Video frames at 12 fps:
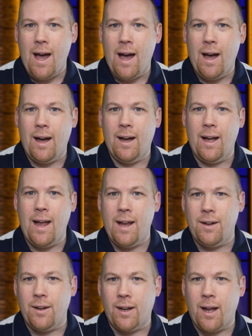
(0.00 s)
uh,
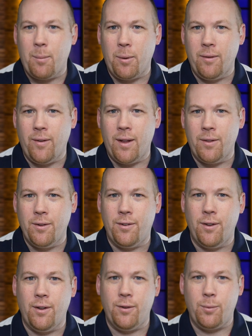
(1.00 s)
and a couple of
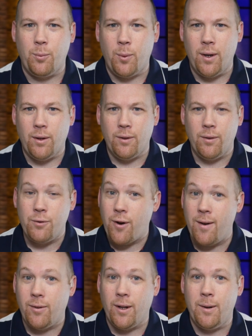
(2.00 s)
others as well,
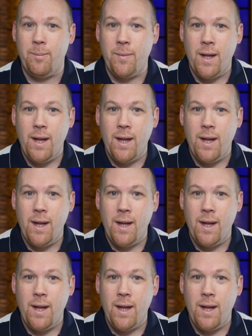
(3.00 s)
Traveller